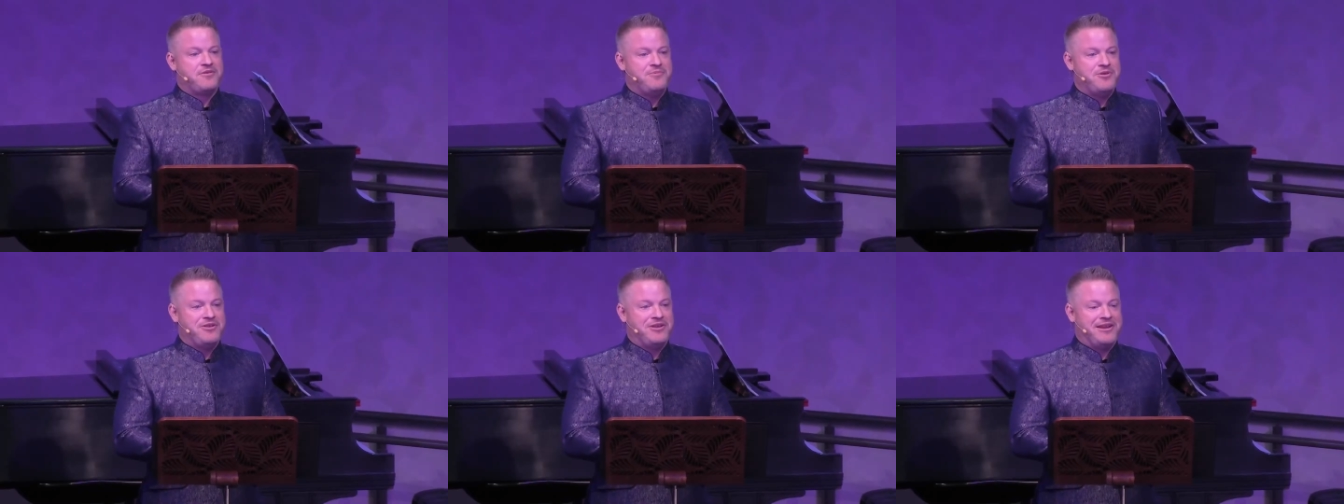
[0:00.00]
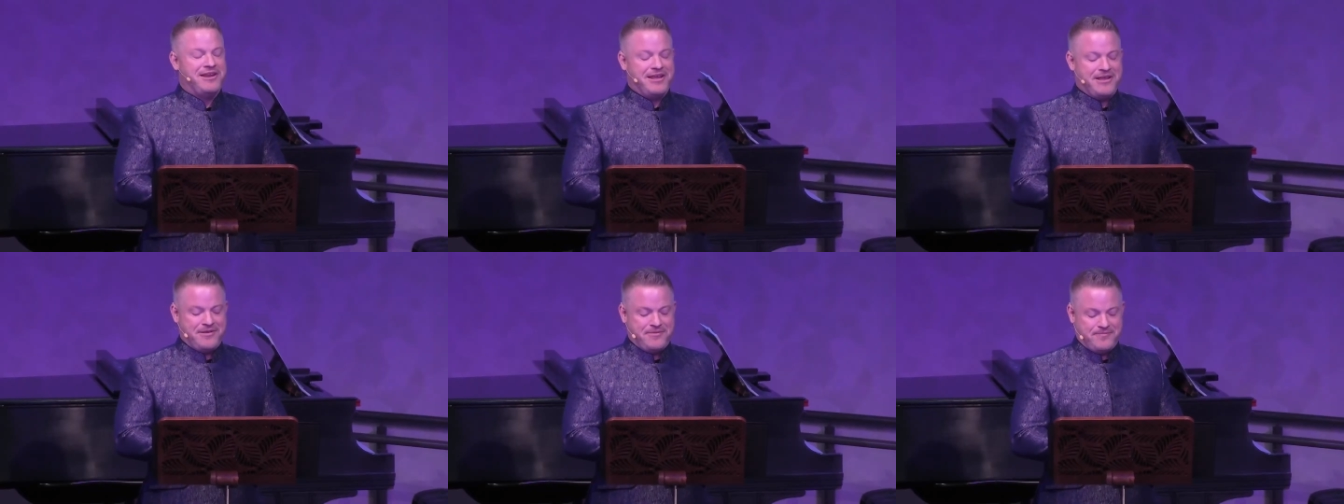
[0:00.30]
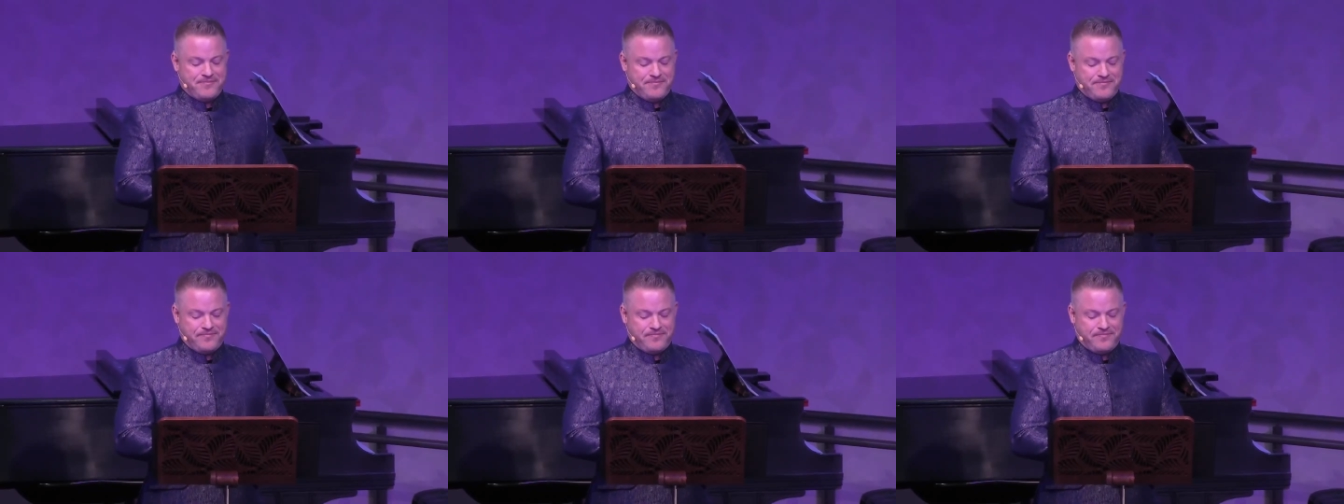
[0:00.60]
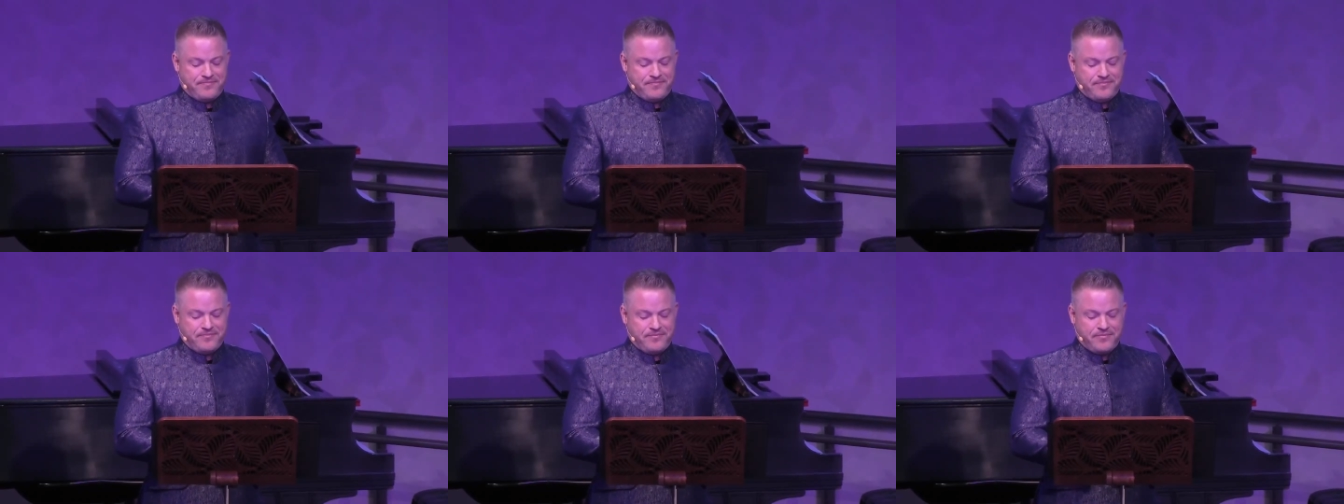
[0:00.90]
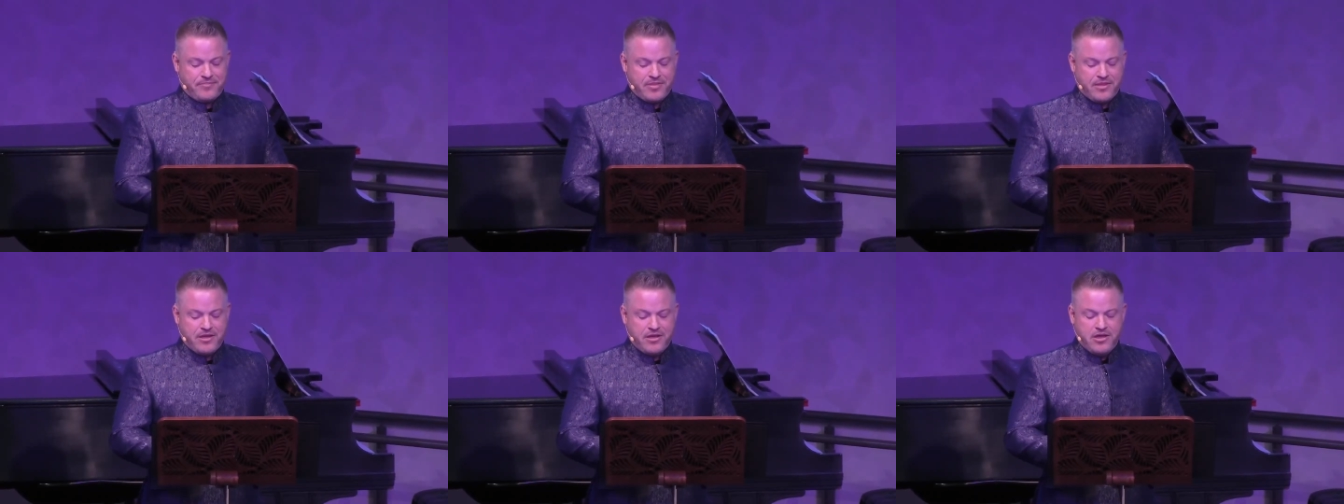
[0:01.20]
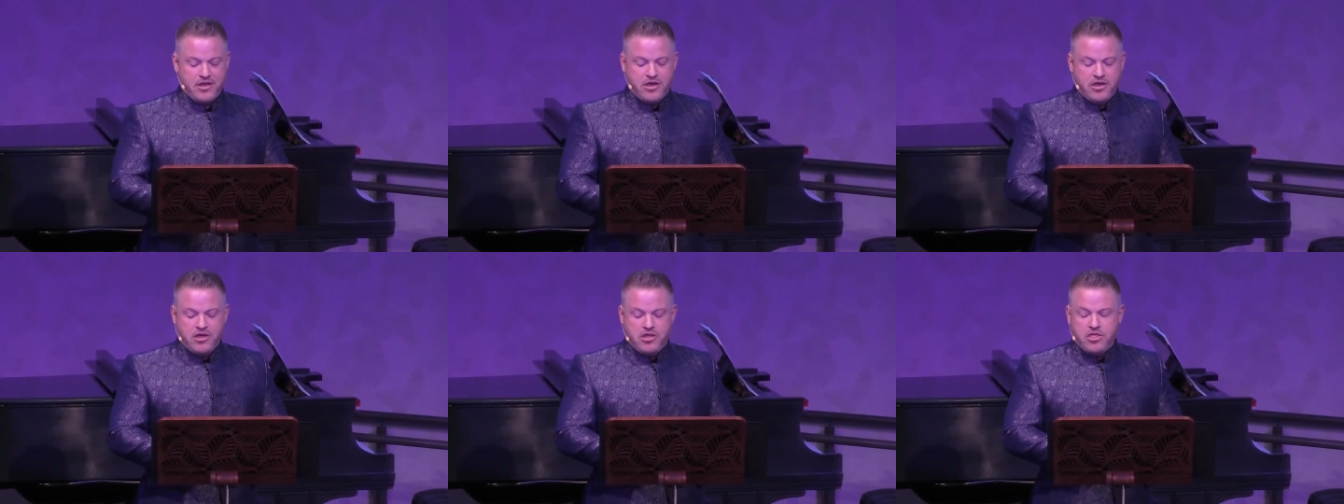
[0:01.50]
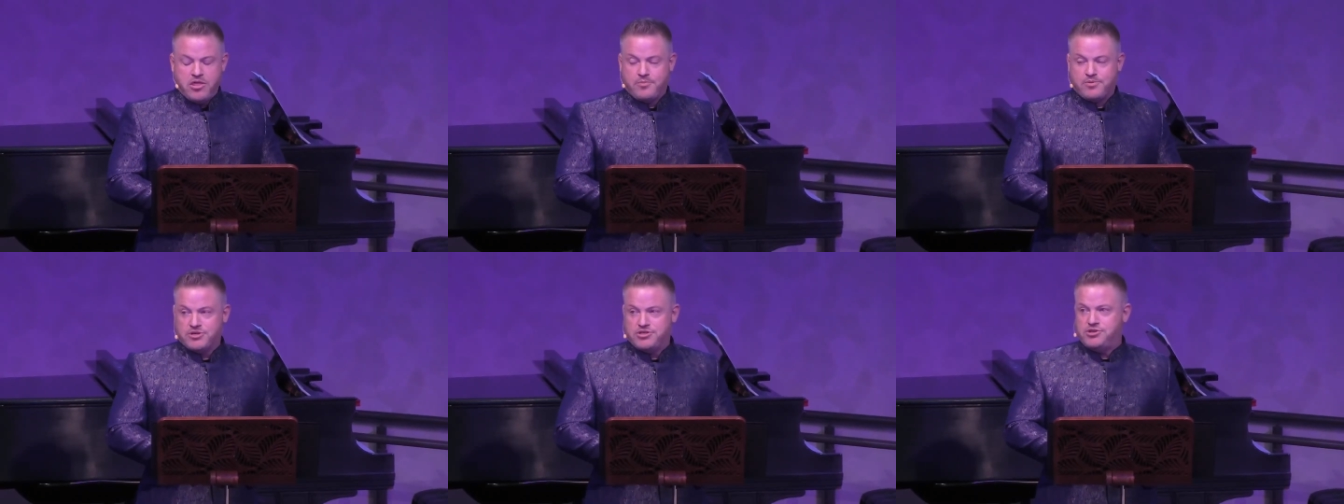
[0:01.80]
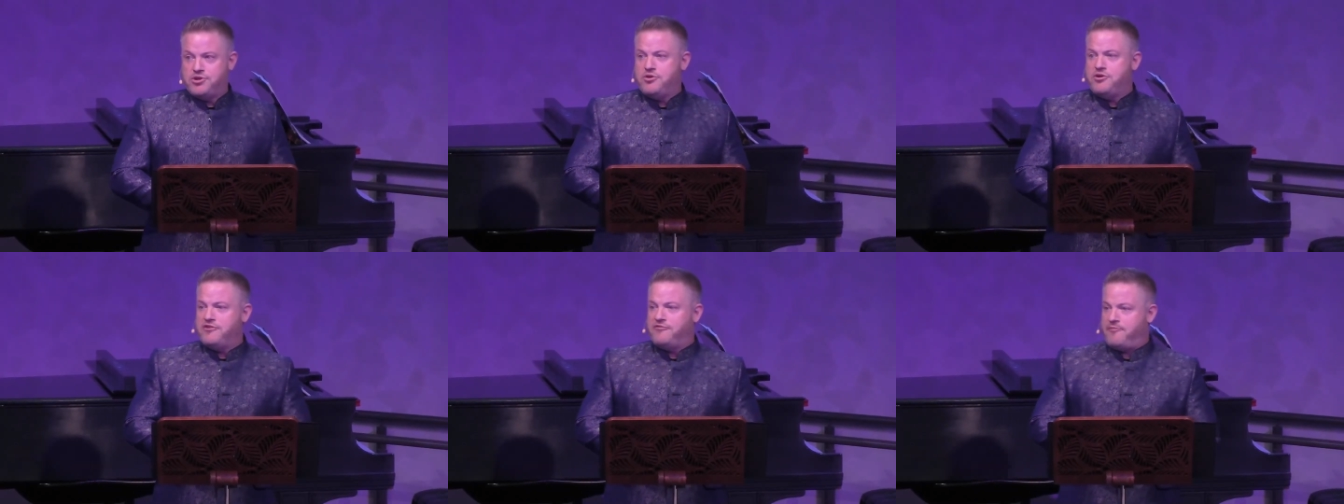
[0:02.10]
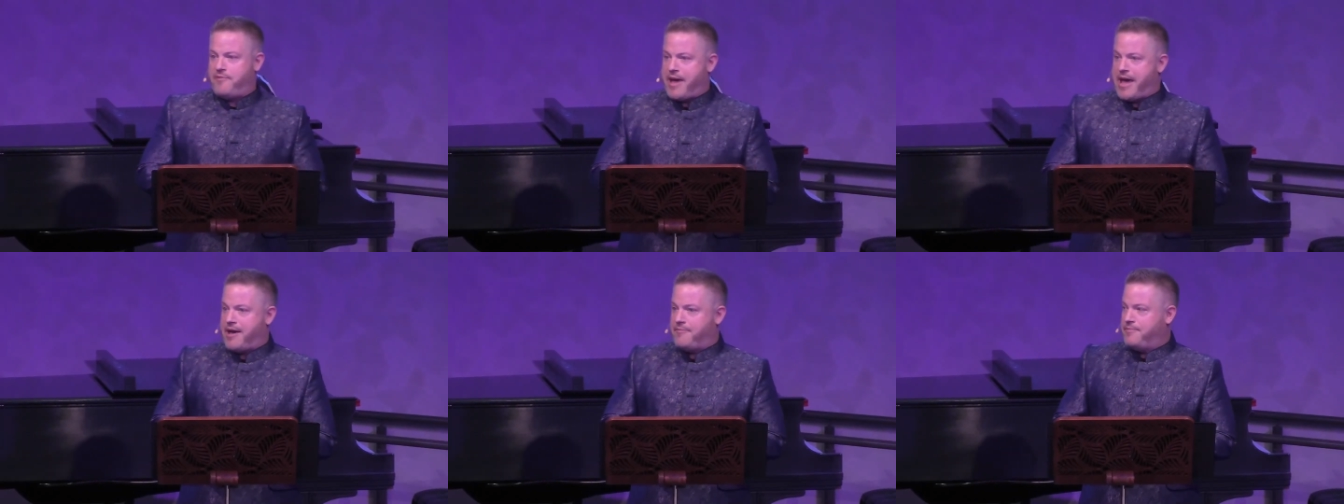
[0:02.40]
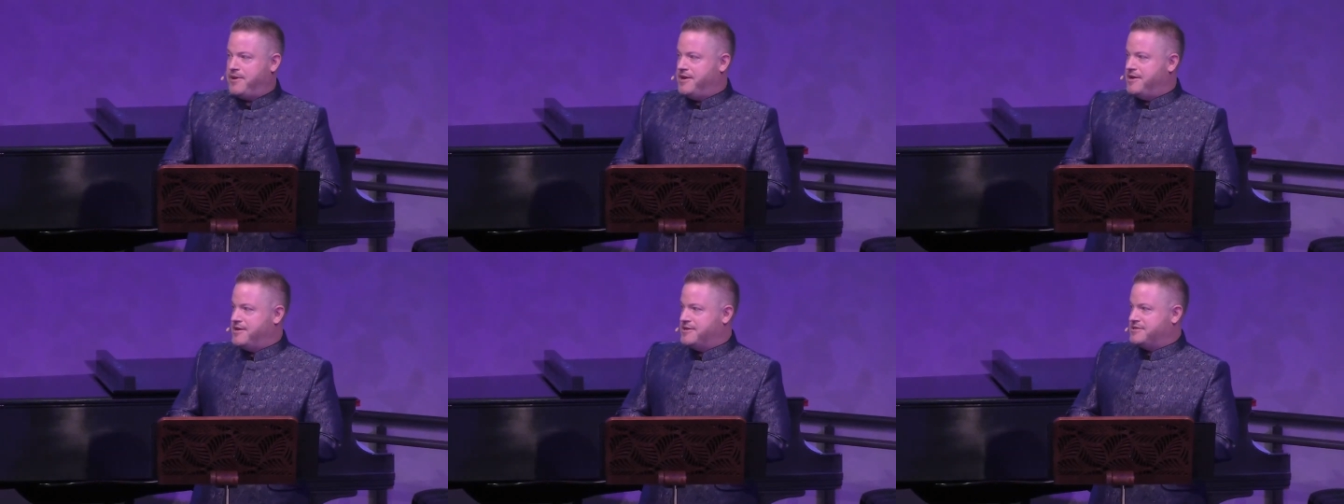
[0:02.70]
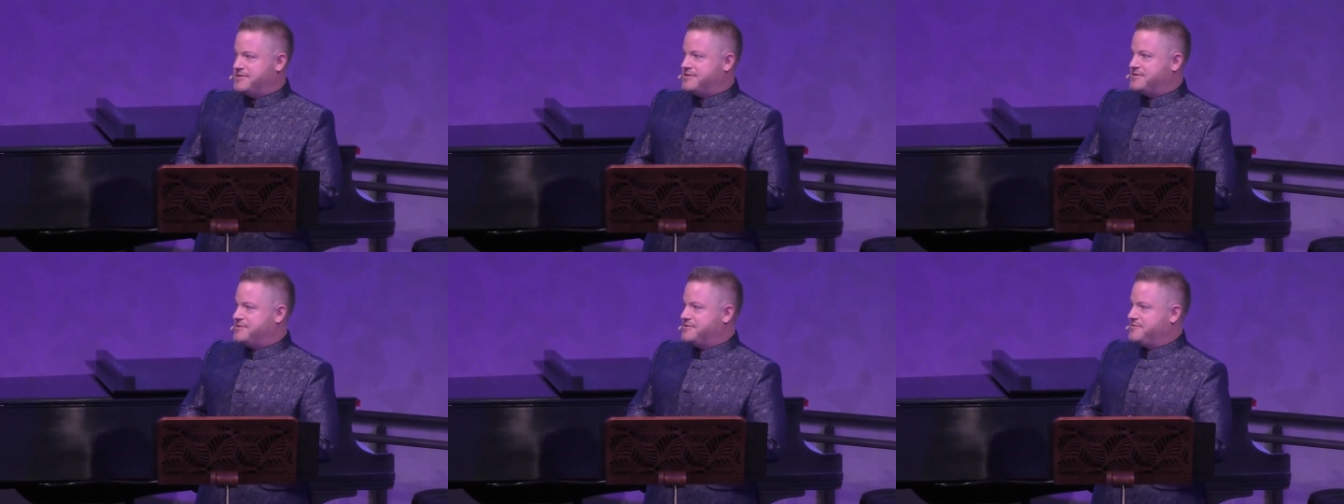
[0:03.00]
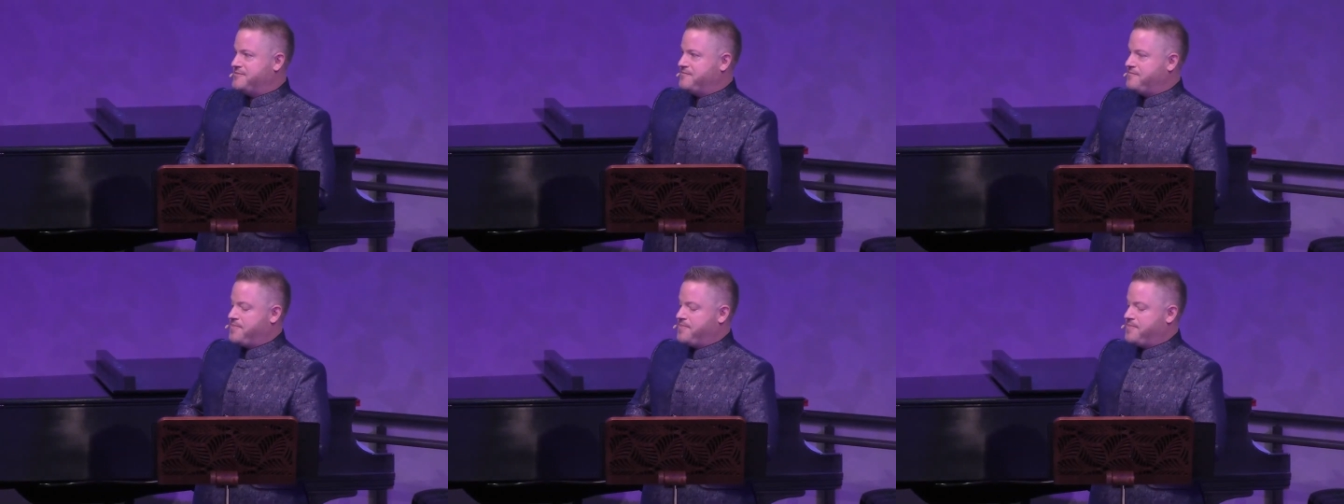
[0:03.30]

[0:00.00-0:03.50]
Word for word: community. The pursuit of happiness